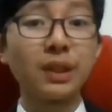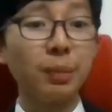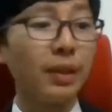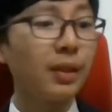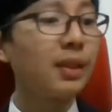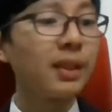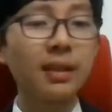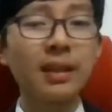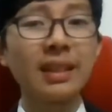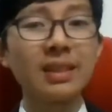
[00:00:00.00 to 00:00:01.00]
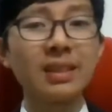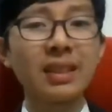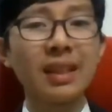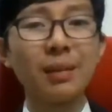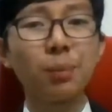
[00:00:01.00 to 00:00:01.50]
Speaking, it's
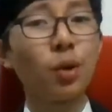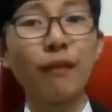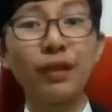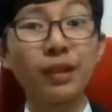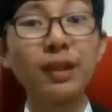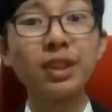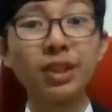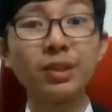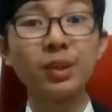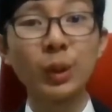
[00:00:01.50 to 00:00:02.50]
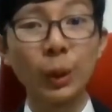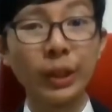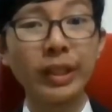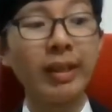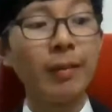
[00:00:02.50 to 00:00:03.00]
a, uh, more of a Christian
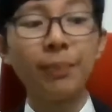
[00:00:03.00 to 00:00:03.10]
story,